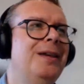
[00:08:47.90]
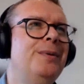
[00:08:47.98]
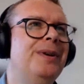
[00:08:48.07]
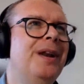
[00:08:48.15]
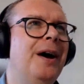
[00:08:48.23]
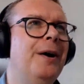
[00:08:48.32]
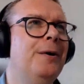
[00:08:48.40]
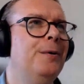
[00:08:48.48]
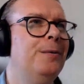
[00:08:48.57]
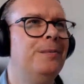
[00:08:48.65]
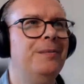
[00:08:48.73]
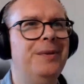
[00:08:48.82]

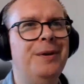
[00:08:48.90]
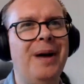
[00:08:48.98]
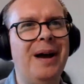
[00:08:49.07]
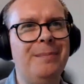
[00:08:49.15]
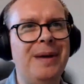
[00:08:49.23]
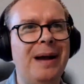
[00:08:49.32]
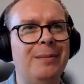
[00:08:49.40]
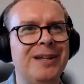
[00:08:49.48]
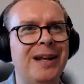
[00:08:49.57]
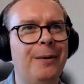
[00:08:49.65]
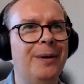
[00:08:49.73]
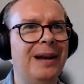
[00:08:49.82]
You might be able
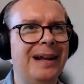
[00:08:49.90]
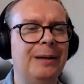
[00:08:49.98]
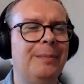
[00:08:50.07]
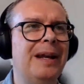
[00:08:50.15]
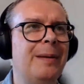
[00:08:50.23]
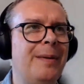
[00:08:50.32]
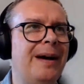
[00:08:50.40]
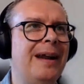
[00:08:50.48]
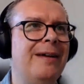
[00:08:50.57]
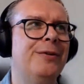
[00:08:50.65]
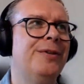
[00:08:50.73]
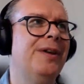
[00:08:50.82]
to know a little bit about
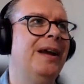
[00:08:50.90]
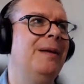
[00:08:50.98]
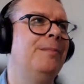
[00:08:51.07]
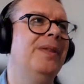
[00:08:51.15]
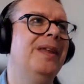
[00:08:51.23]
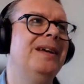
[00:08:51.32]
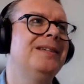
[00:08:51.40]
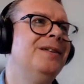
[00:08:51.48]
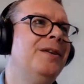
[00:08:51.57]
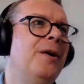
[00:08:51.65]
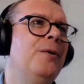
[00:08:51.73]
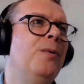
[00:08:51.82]
everything, but there's
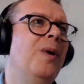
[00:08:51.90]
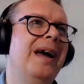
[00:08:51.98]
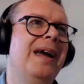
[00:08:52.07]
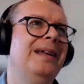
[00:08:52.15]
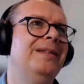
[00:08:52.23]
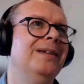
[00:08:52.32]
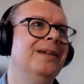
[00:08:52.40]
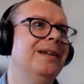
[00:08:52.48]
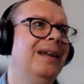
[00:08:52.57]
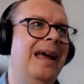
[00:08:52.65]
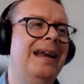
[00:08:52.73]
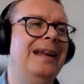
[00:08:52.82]
no way that
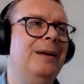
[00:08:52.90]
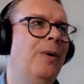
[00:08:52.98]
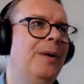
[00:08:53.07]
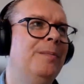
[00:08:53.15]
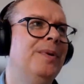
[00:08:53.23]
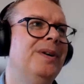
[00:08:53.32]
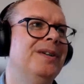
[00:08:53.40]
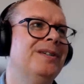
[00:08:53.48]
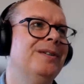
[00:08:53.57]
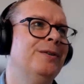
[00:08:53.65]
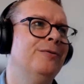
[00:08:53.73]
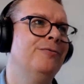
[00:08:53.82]
any one
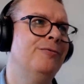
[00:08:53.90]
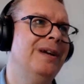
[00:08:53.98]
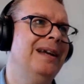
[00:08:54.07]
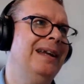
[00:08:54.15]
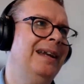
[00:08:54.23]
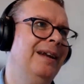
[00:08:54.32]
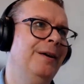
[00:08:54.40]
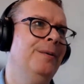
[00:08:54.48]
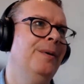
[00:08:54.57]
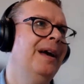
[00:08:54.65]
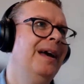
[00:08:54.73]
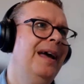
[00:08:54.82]
person could really know
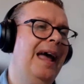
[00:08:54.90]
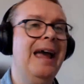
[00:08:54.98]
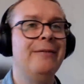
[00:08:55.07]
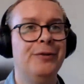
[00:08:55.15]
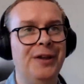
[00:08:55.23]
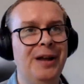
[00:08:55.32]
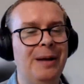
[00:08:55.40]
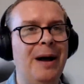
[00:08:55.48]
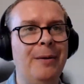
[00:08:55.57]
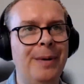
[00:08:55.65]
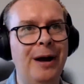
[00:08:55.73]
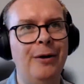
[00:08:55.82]
everything
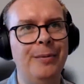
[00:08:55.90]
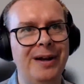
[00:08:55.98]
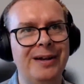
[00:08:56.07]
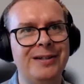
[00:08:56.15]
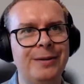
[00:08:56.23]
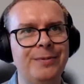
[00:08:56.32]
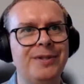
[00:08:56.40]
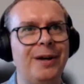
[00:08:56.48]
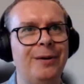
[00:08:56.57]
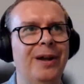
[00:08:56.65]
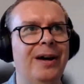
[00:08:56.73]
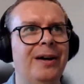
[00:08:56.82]
about Power BI because it was
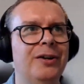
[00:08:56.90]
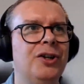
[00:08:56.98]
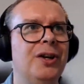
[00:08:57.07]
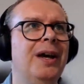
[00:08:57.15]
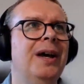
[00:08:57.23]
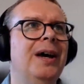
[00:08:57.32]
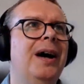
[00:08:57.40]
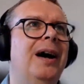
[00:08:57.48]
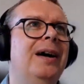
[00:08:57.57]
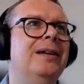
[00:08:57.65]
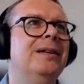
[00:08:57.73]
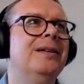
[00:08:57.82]
so large.
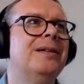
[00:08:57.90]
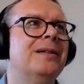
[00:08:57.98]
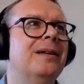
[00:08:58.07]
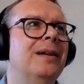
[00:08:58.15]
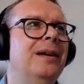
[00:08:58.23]
And,